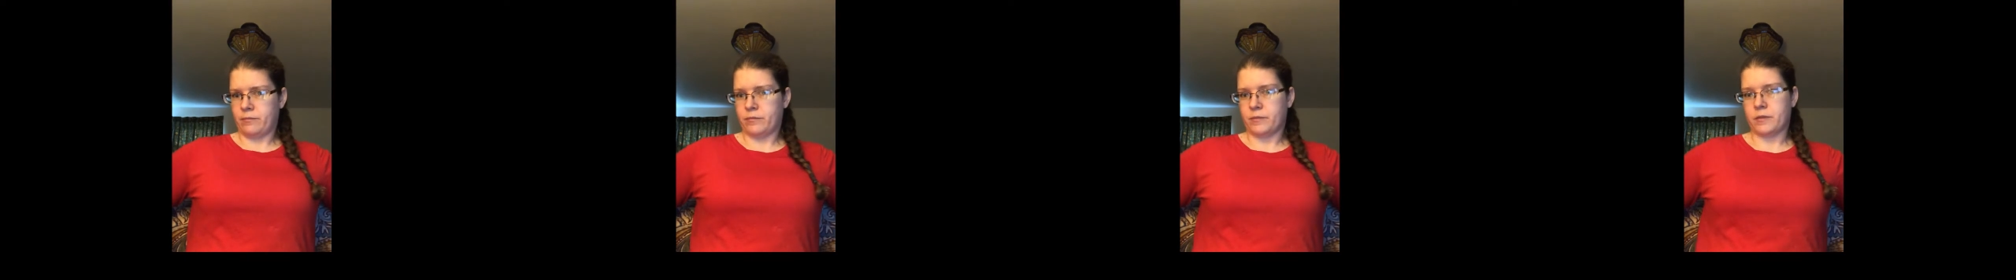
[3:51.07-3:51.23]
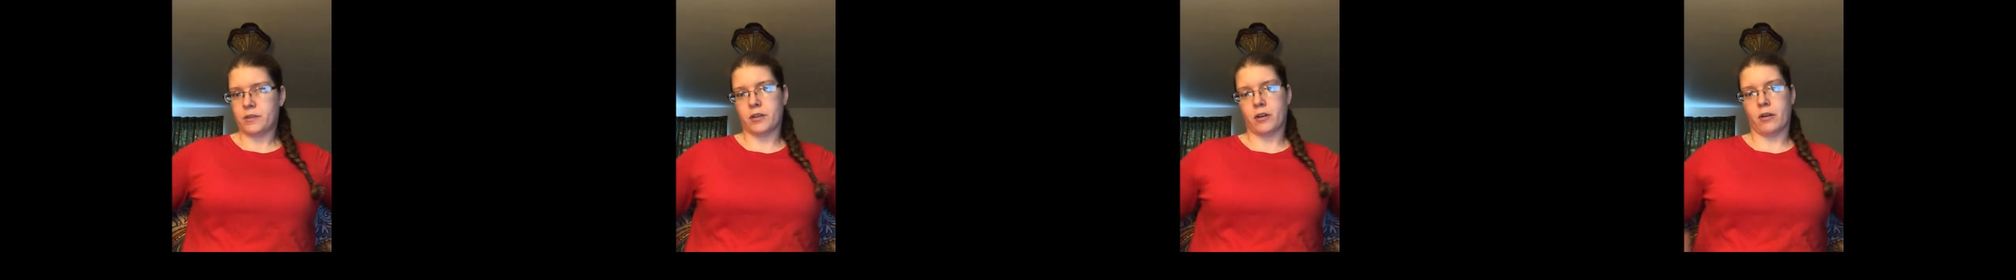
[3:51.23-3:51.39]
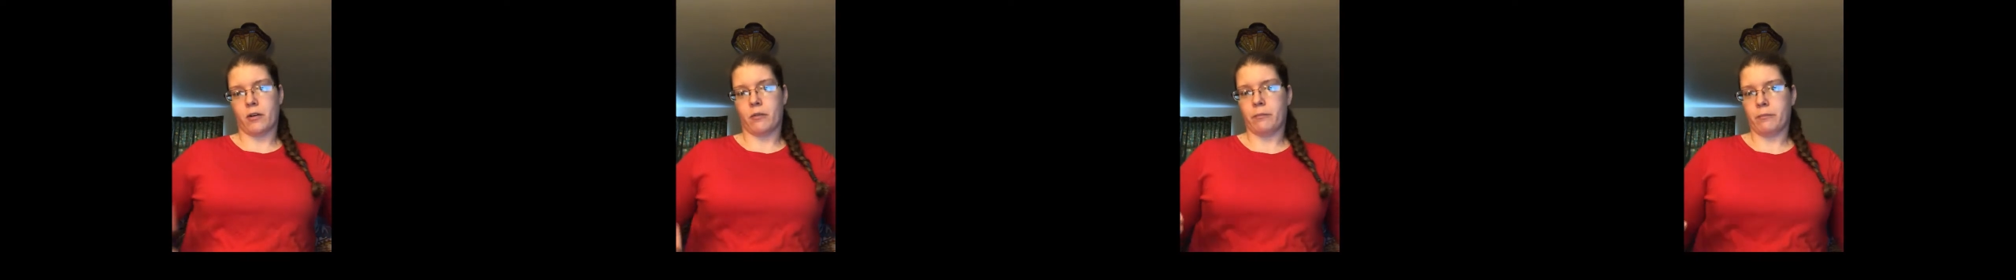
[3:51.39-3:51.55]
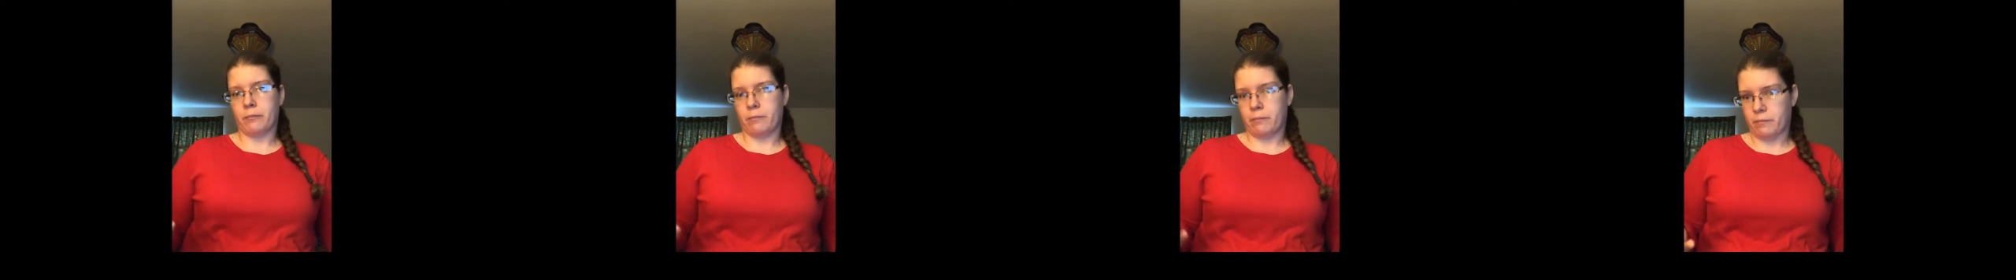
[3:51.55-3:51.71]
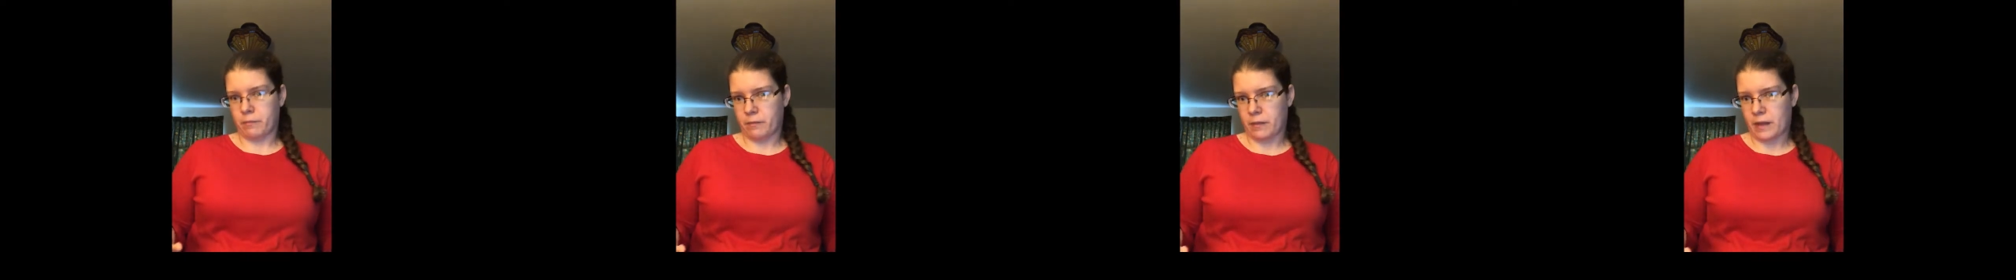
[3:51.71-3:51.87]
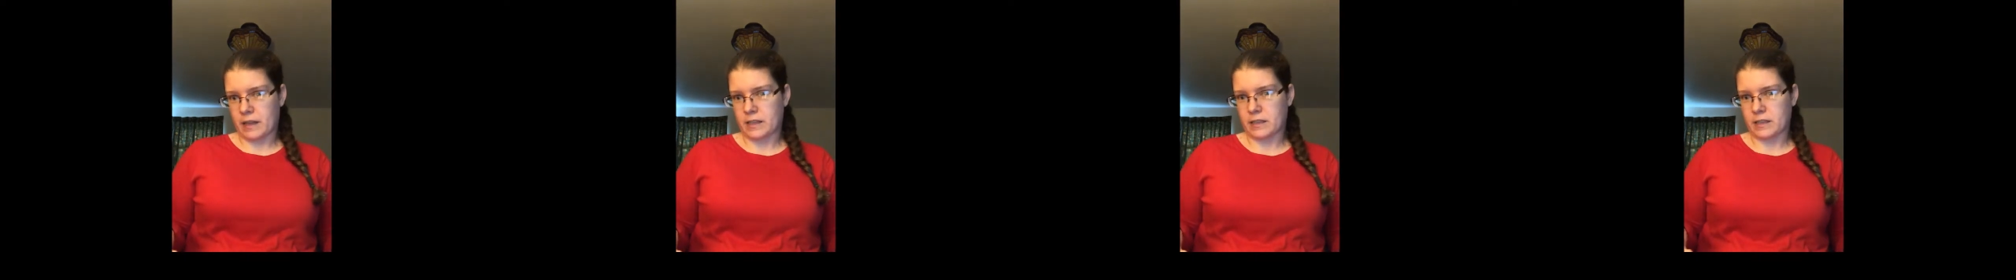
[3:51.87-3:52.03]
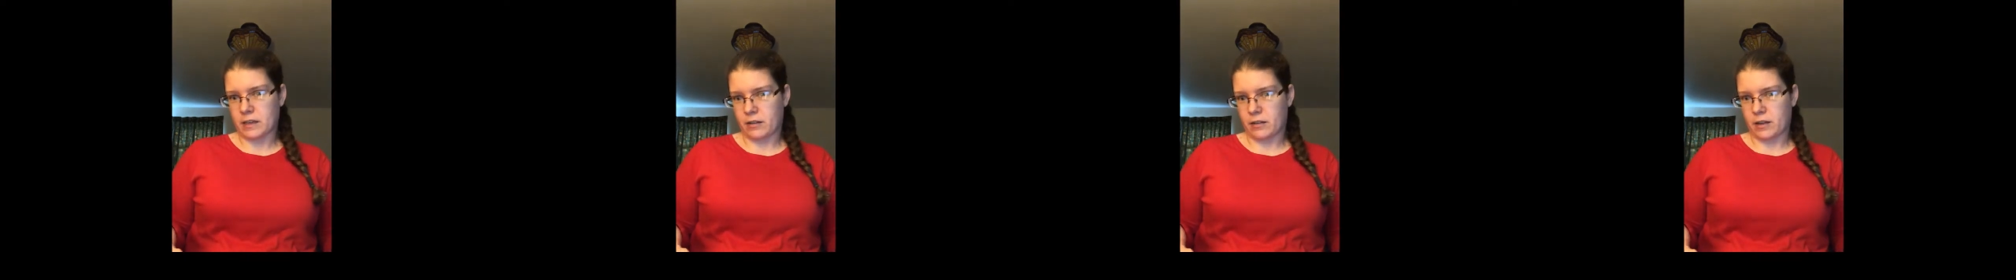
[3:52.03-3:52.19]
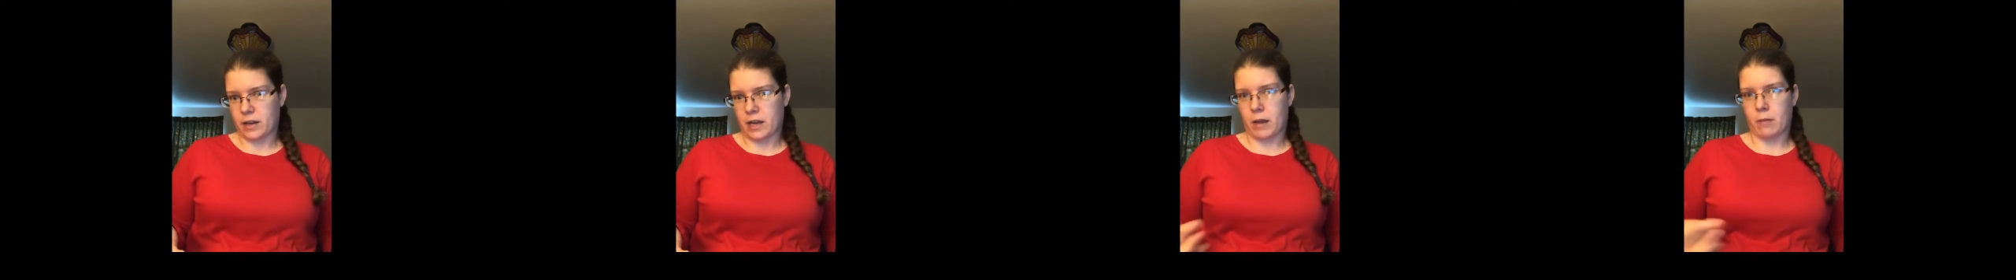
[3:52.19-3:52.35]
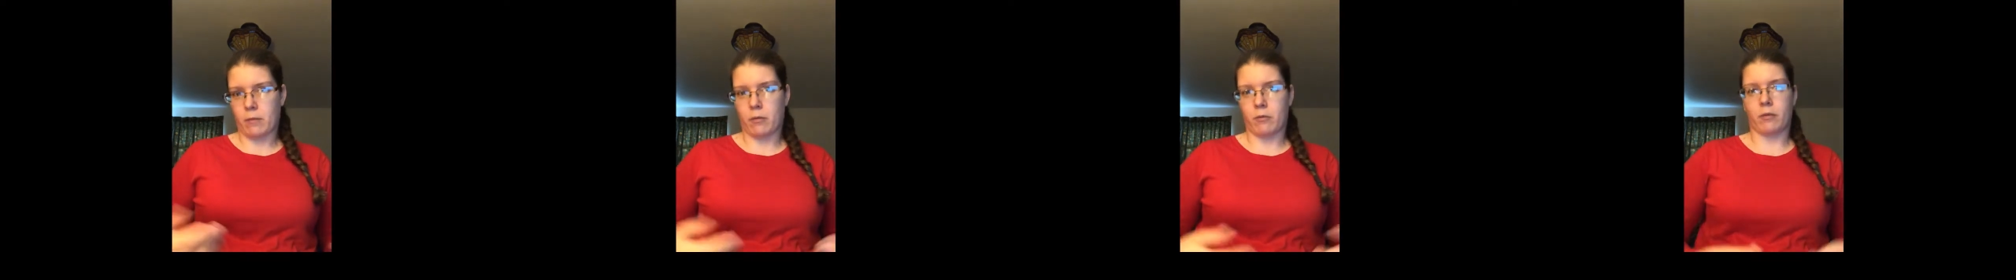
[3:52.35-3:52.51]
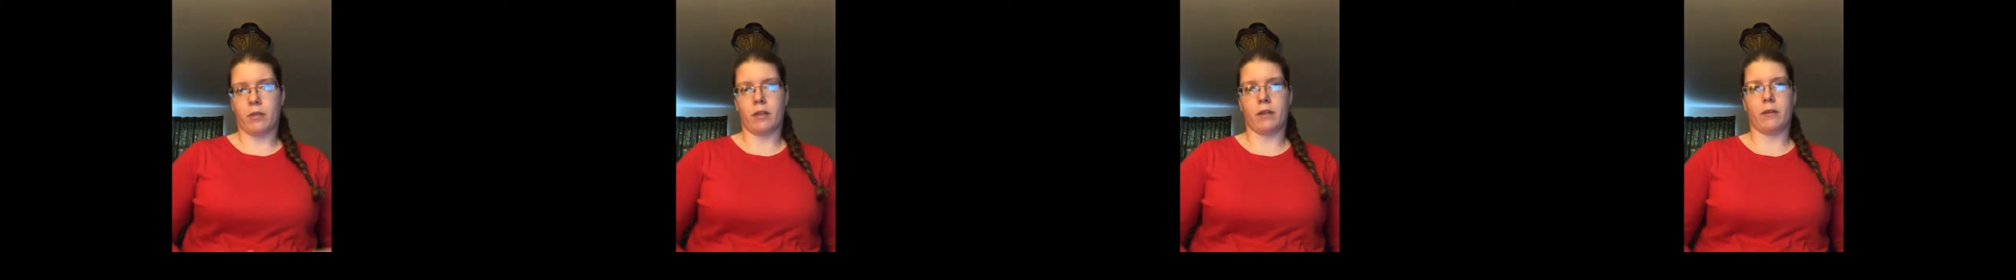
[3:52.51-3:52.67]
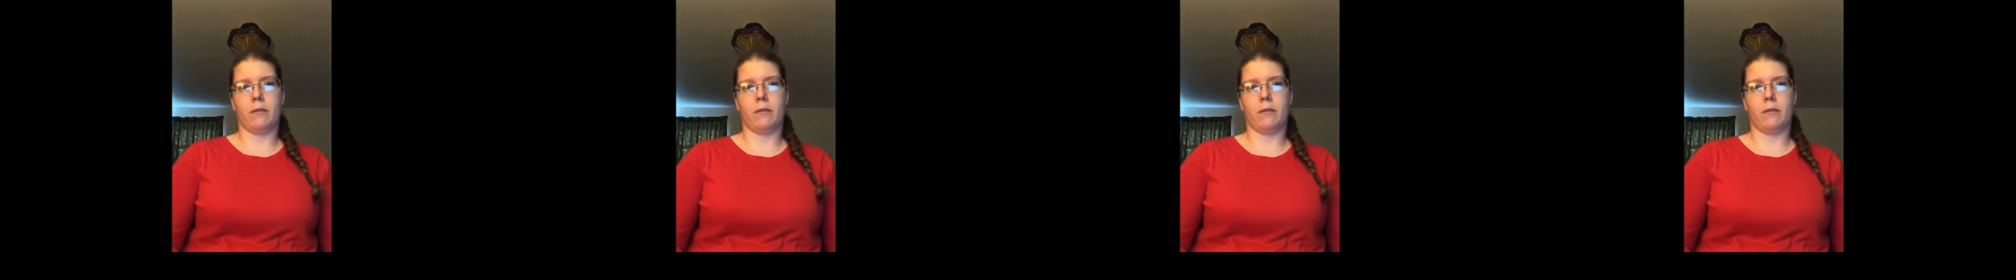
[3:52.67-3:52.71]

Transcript: So that's how they came up with